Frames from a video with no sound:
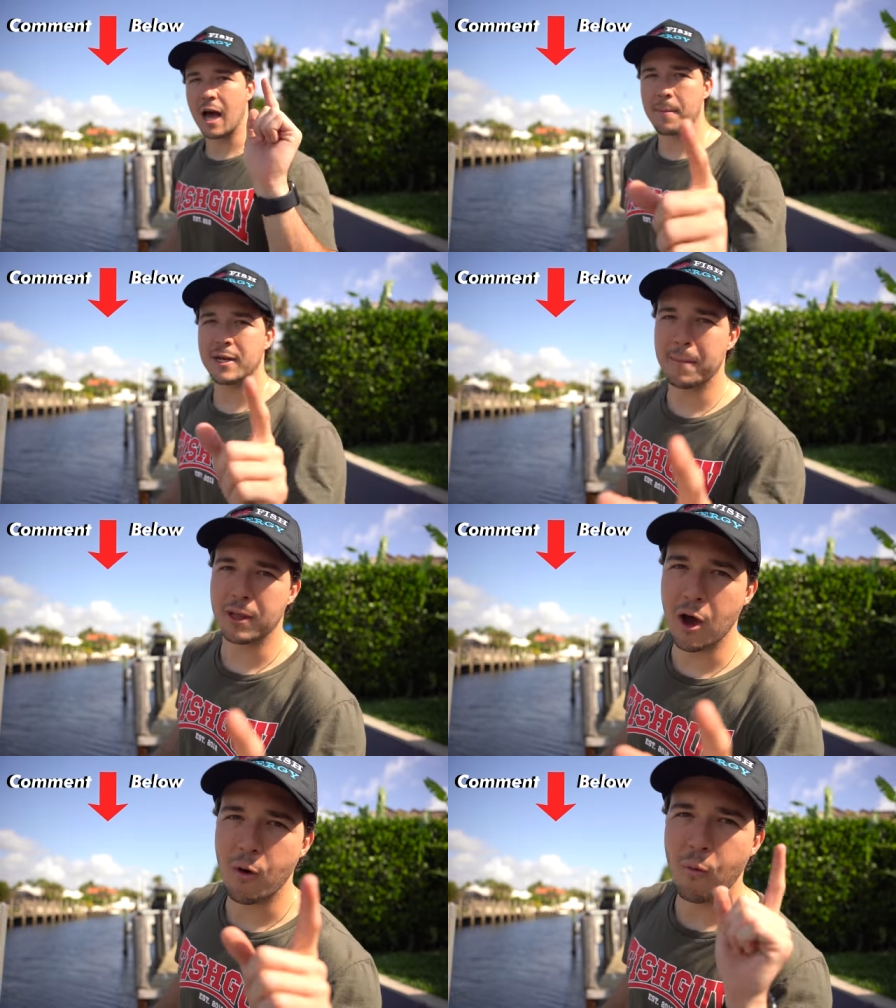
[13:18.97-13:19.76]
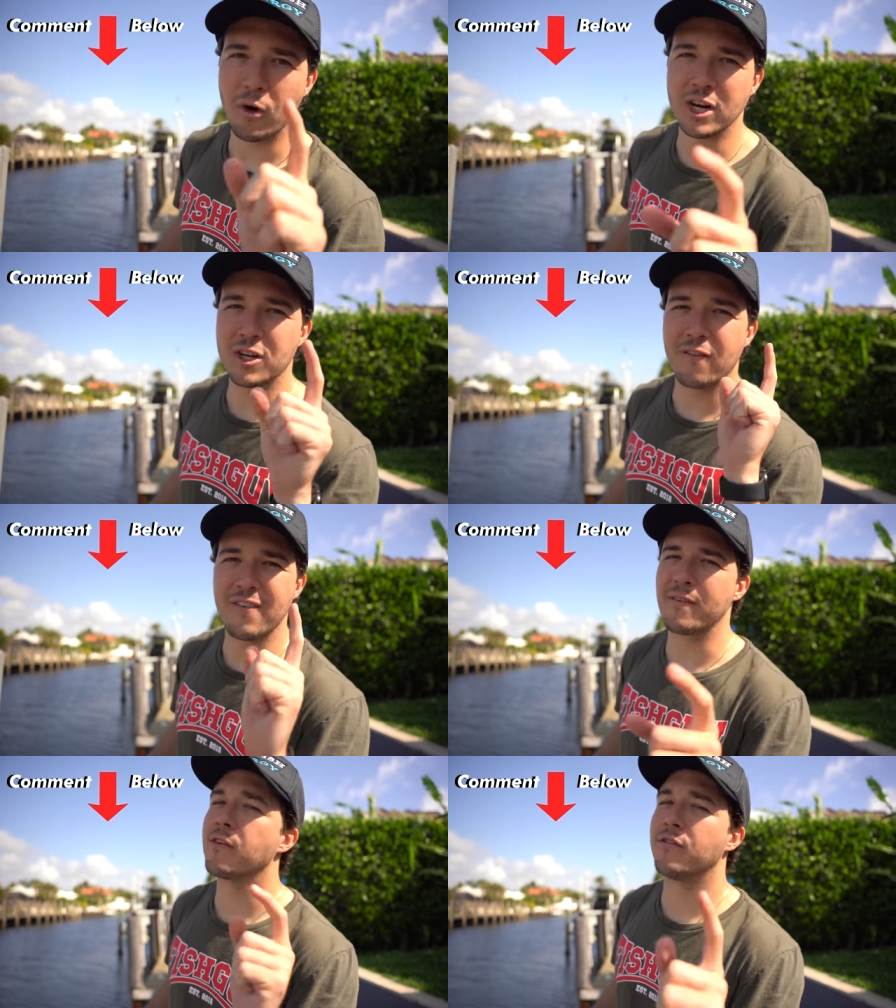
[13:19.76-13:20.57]
comment down below, what is your
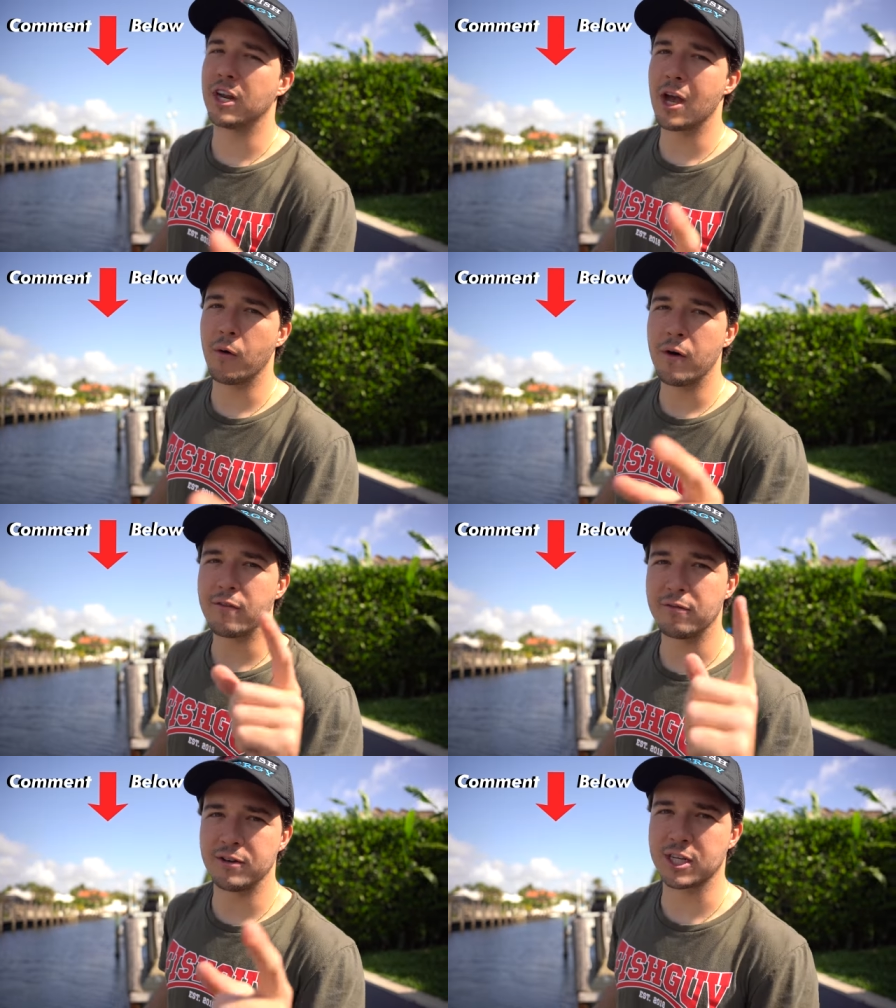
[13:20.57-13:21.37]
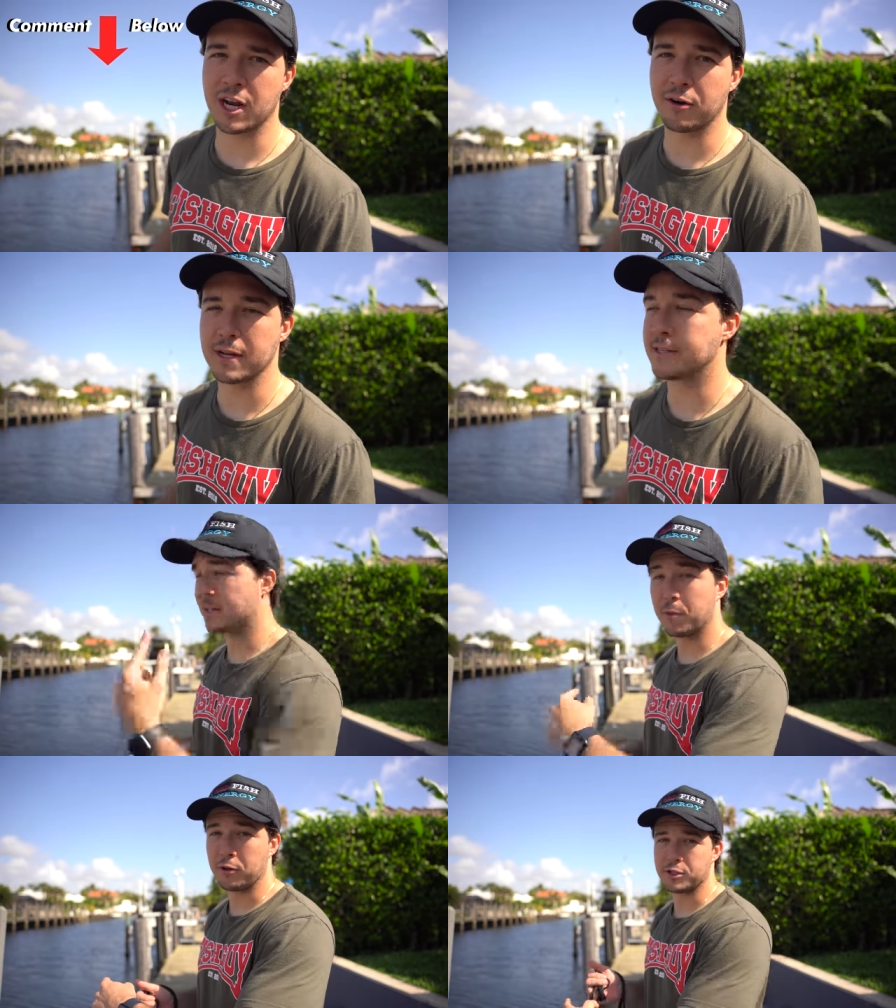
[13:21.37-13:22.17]
favorite video from Fish Guy Chris?
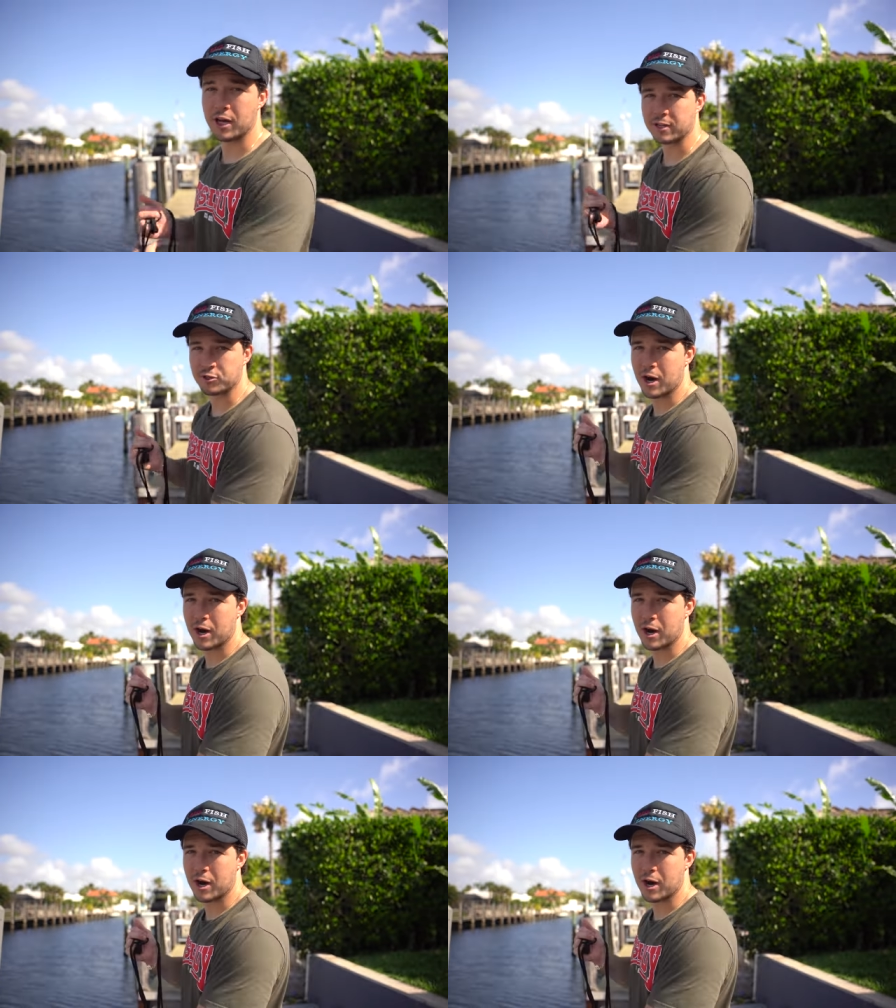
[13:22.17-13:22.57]
Let's pull this check and